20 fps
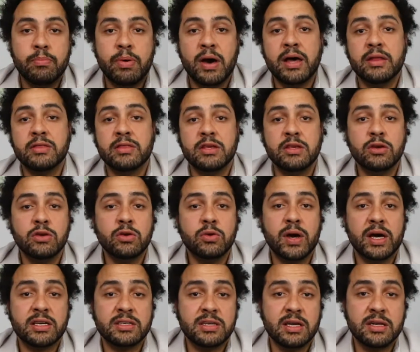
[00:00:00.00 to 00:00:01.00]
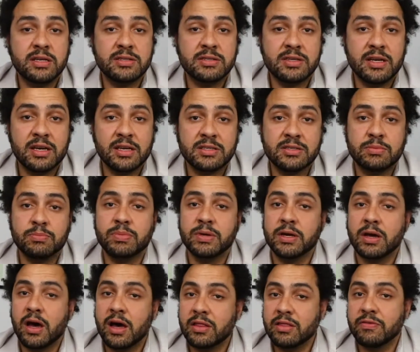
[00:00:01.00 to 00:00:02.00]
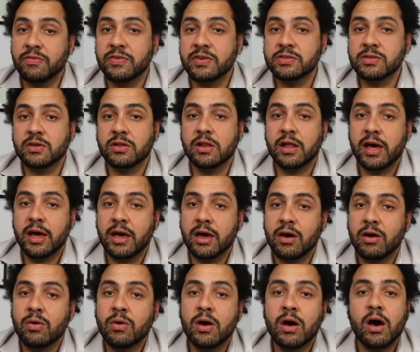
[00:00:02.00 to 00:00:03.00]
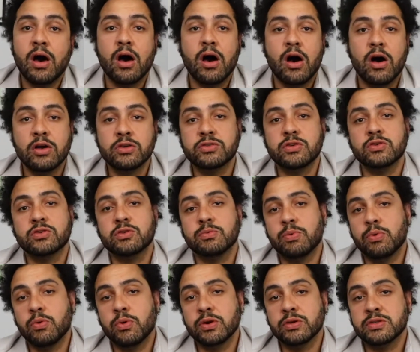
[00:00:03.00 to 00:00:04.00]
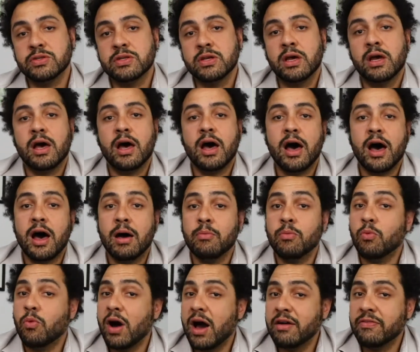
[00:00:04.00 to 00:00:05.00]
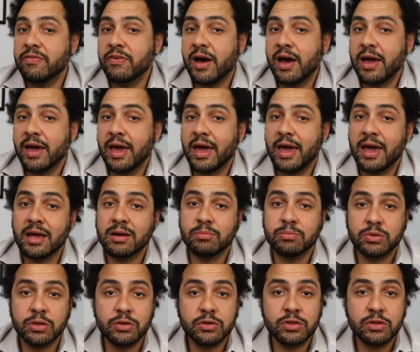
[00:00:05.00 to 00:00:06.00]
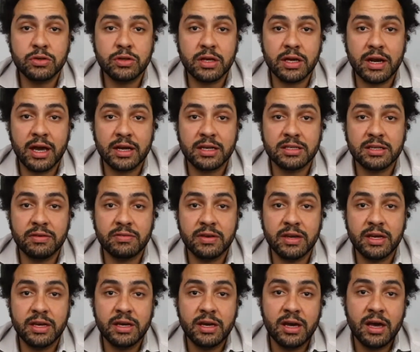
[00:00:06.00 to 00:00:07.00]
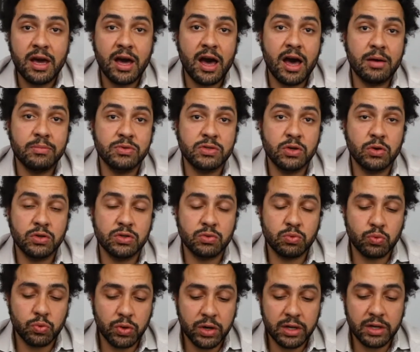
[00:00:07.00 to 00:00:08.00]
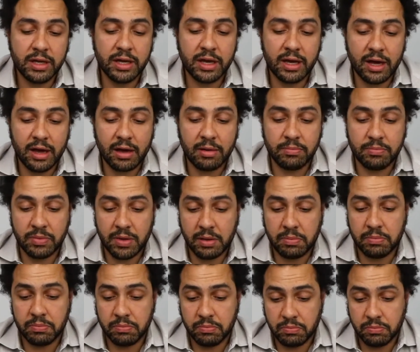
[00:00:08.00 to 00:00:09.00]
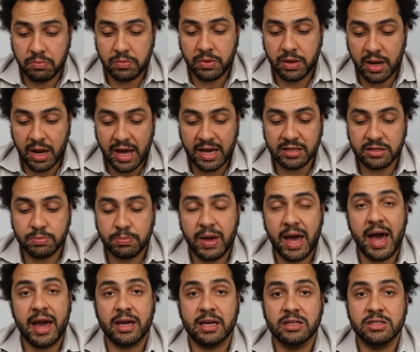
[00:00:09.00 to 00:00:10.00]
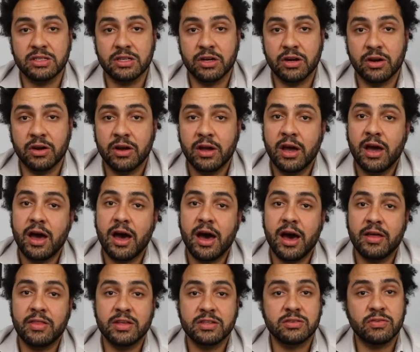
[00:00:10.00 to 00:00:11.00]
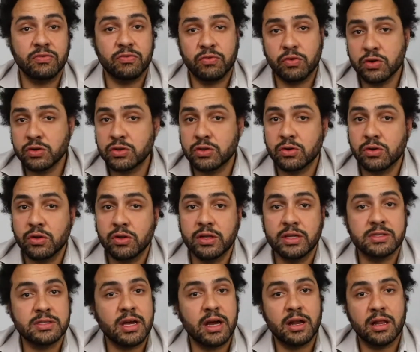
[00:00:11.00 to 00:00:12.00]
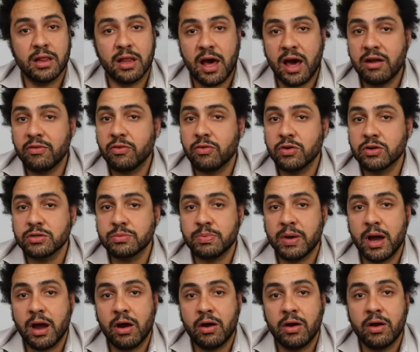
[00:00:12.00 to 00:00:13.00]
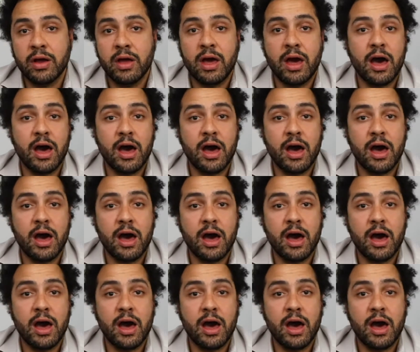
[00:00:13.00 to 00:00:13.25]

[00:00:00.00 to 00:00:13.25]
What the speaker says: But the UDOO x86, beyond the physical I/O, also supports Wi-Fi and Bluetooth connectivity. So it's really a nice package here that's versatile. It's got a lot of horsepower.